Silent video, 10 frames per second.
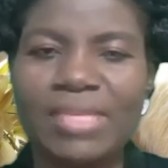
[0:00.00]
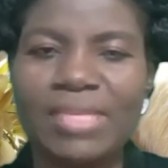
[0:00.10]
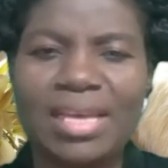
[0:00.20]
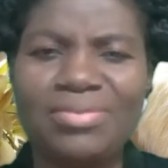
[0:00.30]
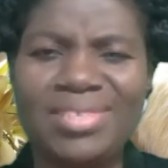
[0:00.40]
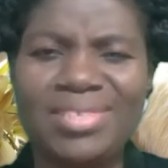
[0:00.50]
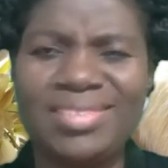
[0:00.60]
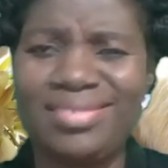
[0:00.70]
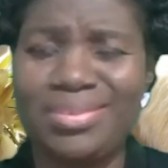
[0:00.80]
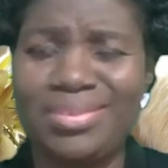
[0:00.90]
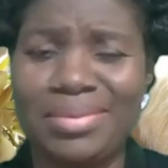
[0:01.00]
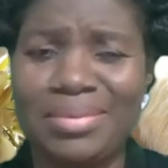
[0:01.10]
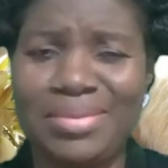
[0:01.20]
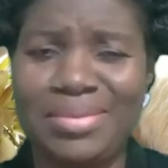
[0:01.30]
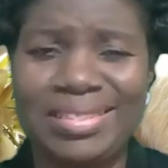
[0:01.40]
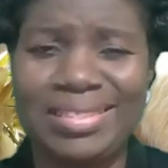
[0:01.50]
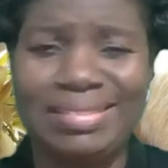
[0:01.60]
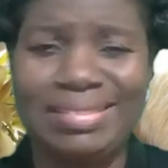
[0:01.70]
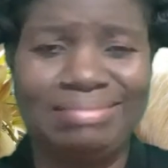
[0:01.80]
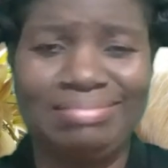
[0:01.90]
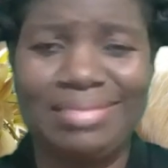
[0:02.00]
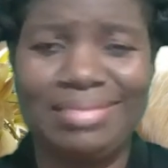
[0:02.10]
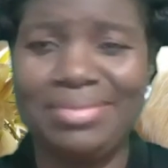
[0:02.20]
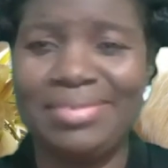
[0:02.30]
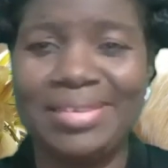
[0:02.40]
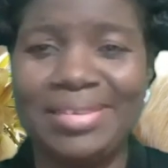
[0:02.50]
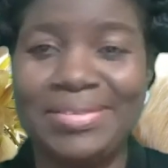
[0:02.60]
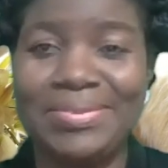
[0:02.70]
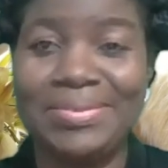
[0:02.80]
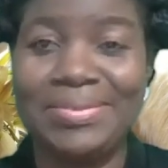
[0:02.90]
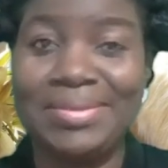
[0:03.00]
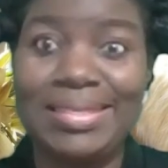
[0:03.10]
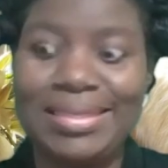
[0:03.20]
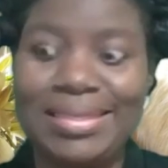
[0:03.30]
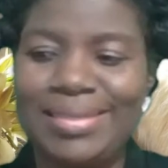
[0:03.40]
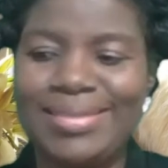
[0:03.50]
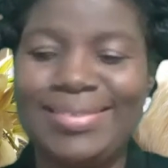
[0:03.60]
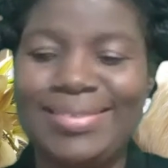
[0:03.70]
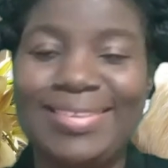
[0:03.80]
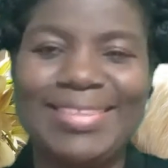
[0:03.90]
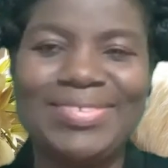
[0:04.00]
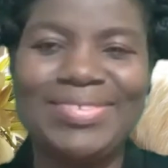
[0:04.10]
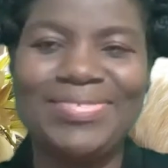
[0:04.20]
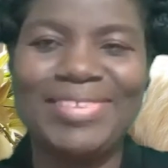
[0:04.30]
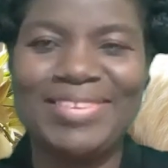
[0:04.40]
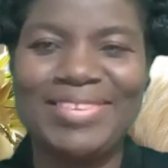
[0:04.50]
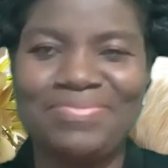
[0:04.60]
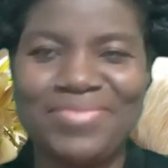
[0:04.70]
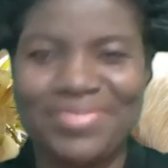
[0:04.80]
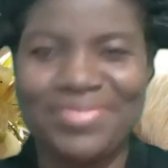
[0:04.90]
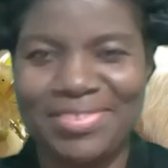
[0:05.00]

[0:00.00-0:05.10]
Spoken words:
you subscribed to this channel? Let me even ask you. Alright, before I move on,